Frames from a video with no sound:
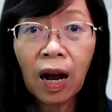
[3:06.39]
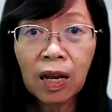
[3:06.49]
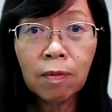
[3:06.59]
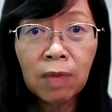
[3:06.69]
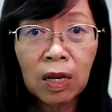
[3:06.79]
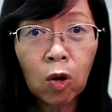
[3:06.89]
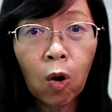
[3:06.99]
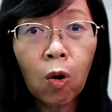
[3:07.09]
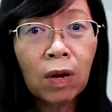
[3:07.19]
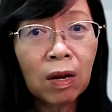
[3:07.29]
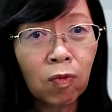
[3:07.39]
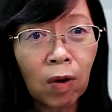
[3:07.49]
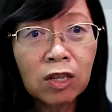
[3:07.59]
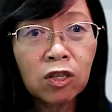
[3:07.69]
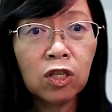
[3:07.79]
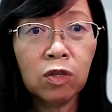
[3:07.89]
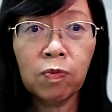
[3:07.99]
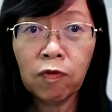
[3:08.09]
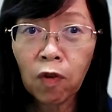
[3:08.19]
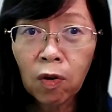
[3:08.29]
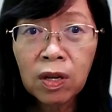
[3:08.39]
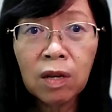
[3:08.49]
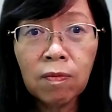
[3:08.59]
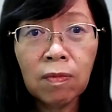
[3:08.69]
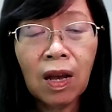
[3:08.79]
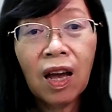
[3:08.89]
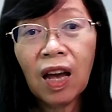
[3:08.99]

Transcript: I am made whole and righteous before him,